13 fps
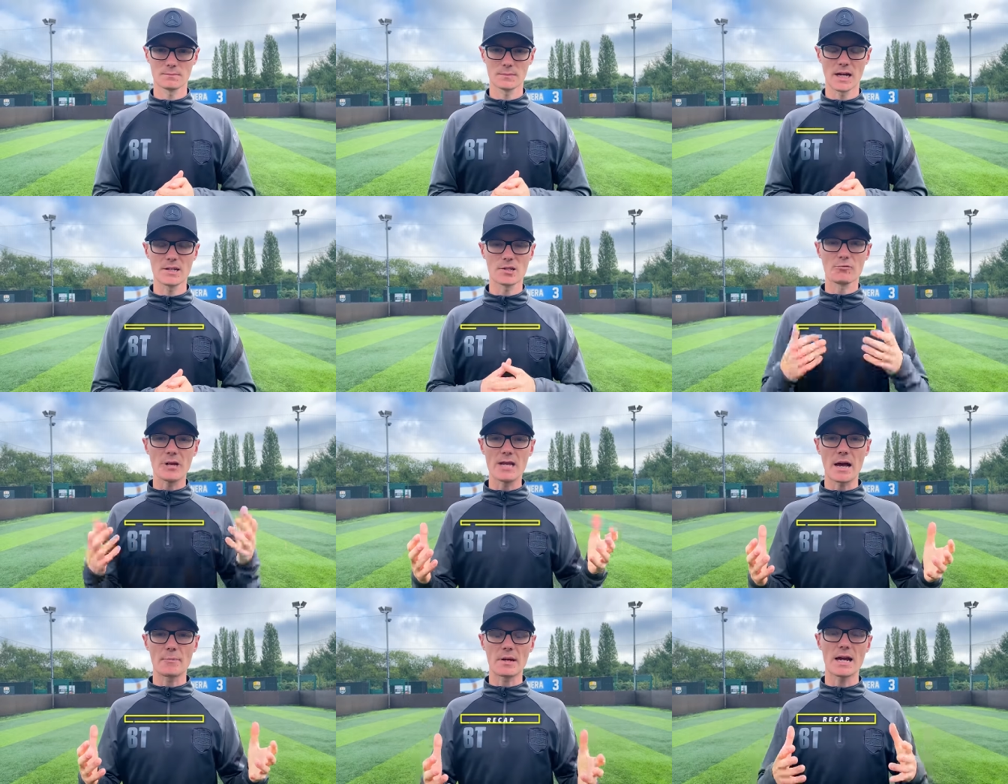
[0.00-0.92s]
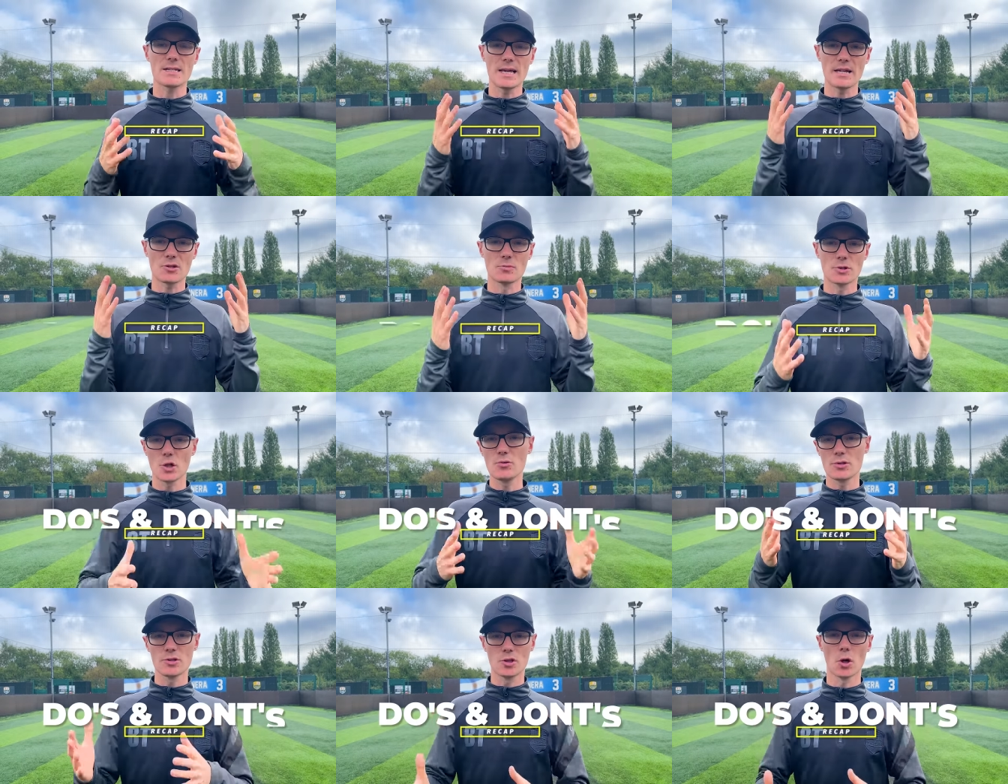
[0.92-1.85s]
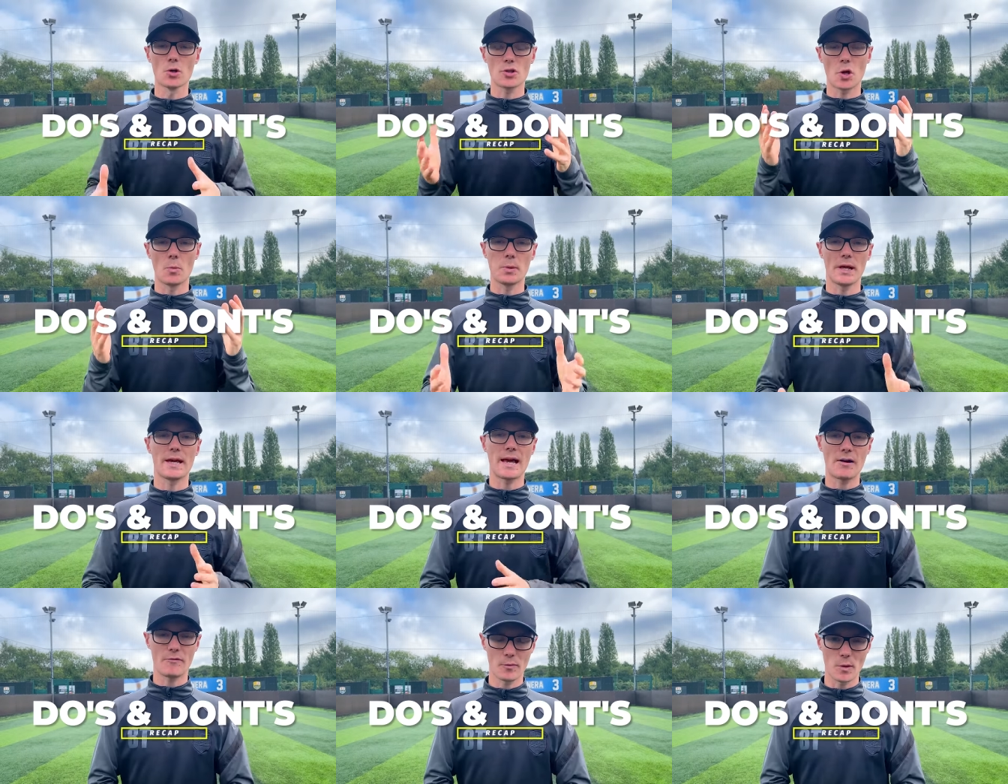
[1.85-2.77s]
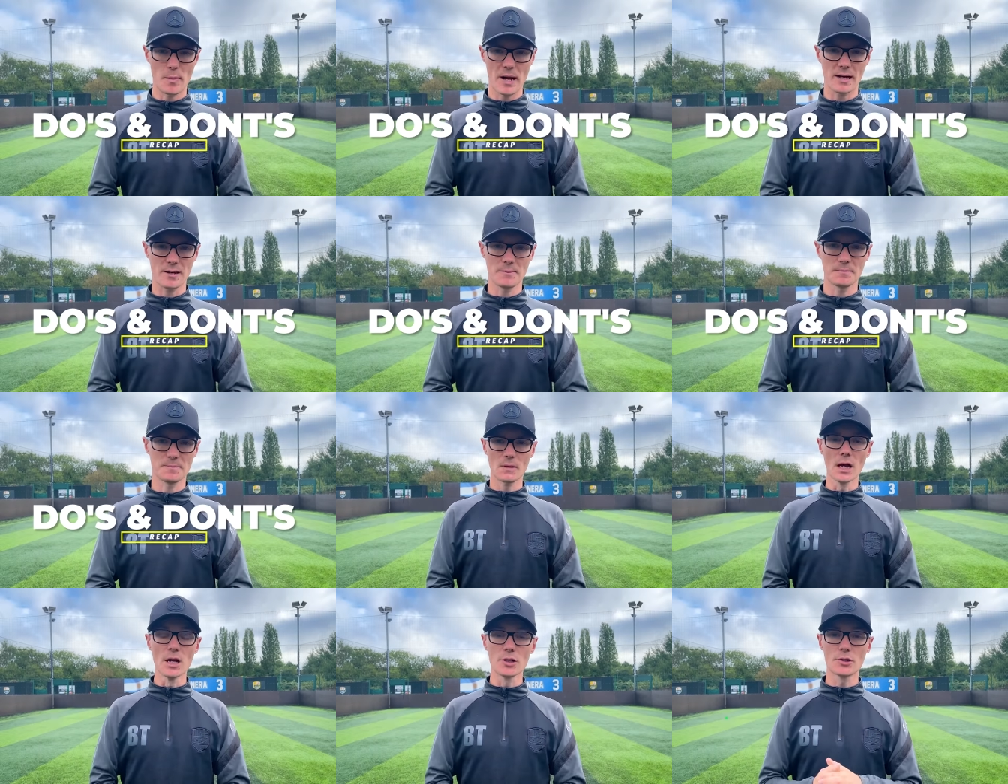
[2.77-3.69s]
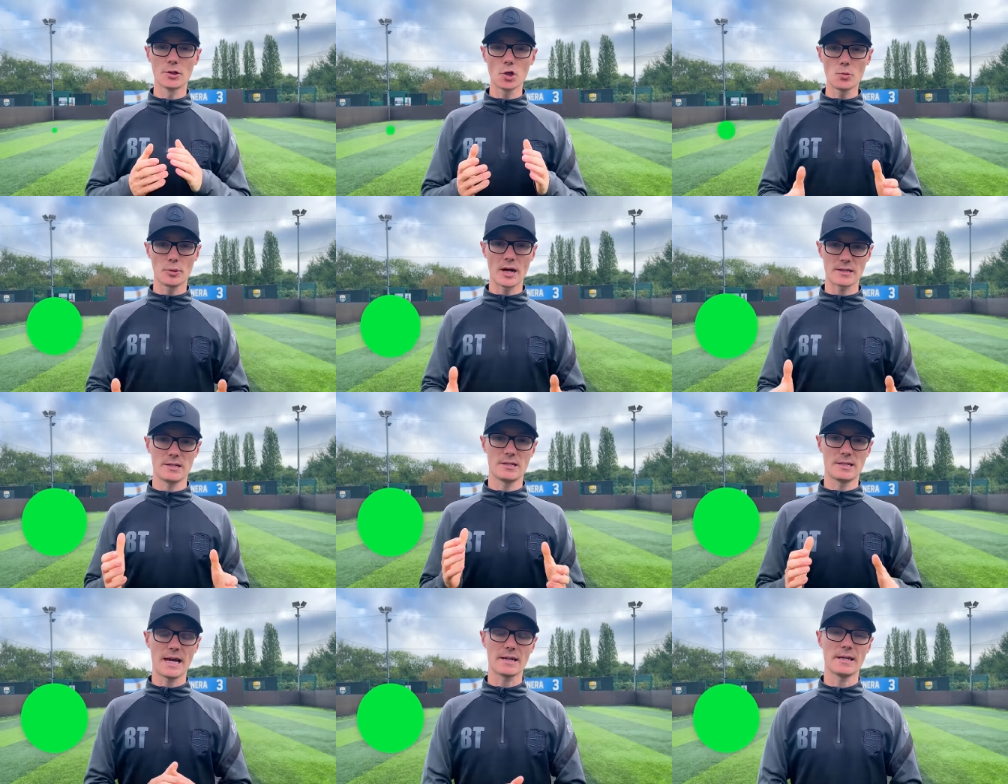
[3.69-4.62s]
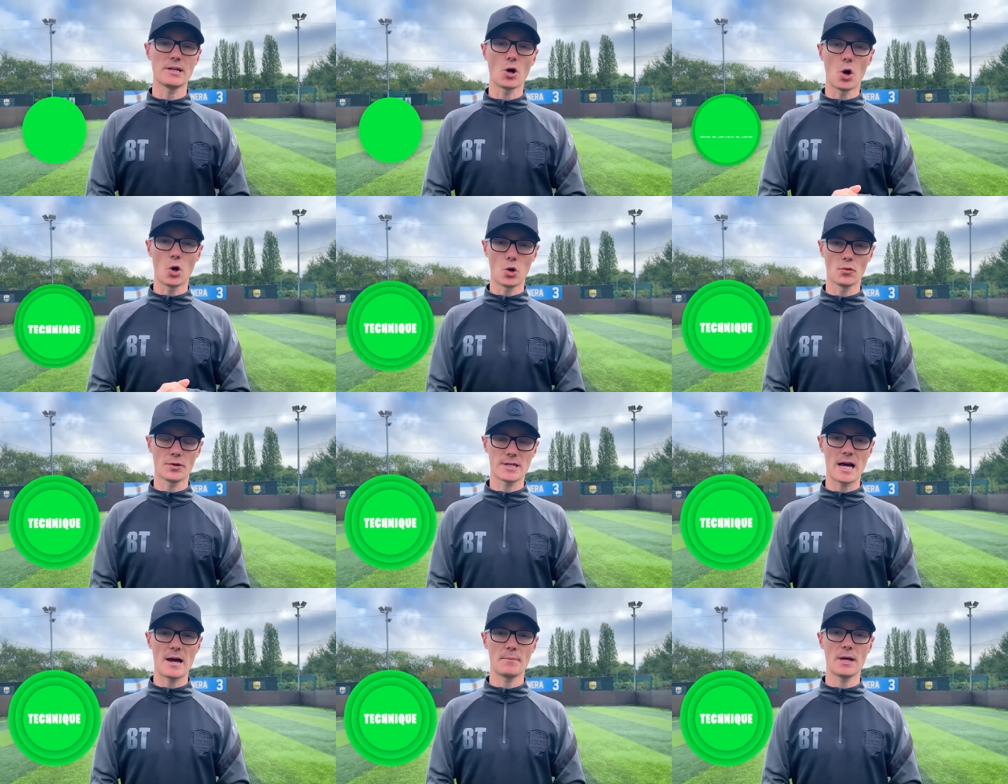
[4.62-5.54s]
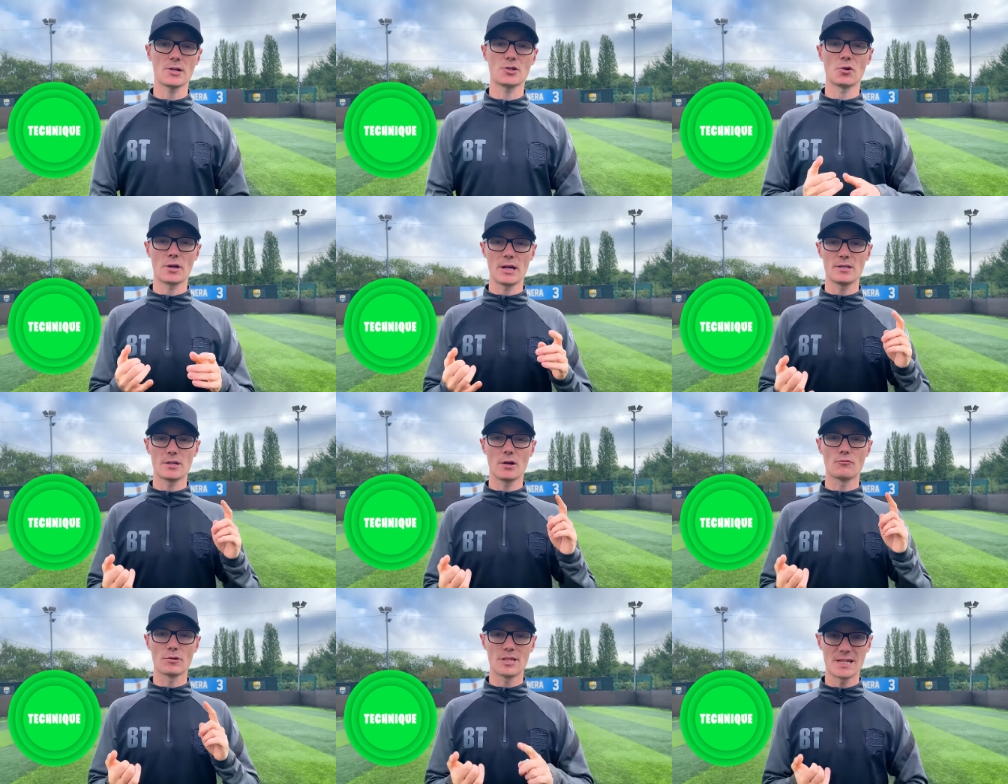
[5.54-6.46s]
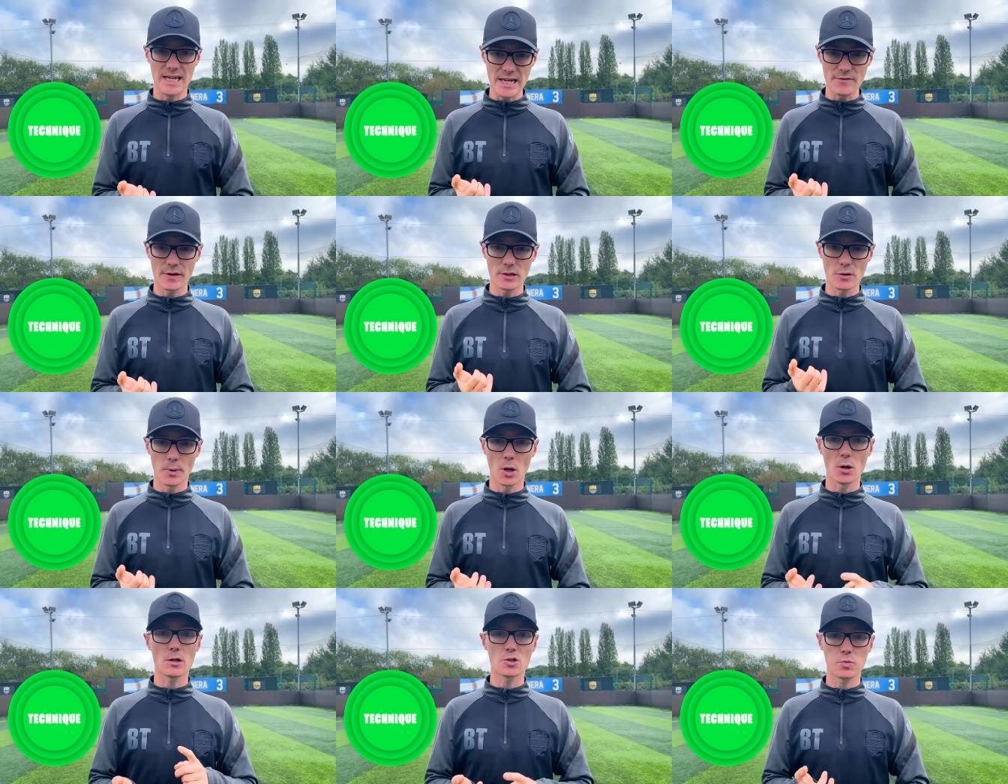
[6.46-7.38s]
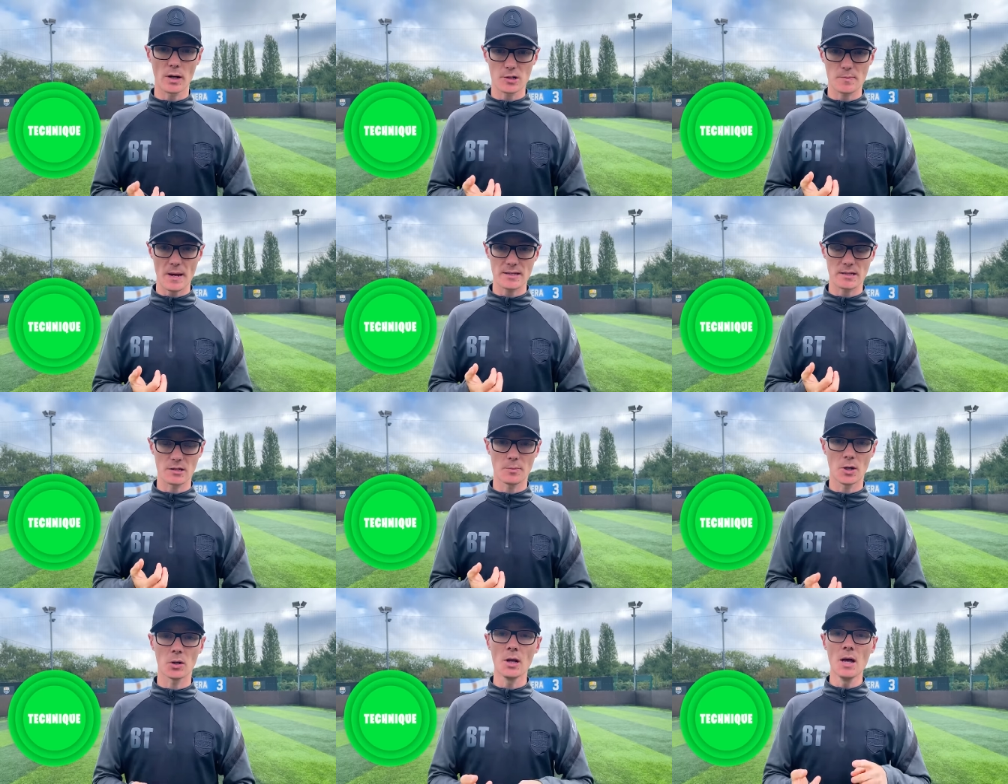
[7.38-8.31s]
And as a recap, guys, here's some do's and don'ts on playing out from the back do practice technique all the time. Make sure your kids are receiving the ball as well as passing the ball.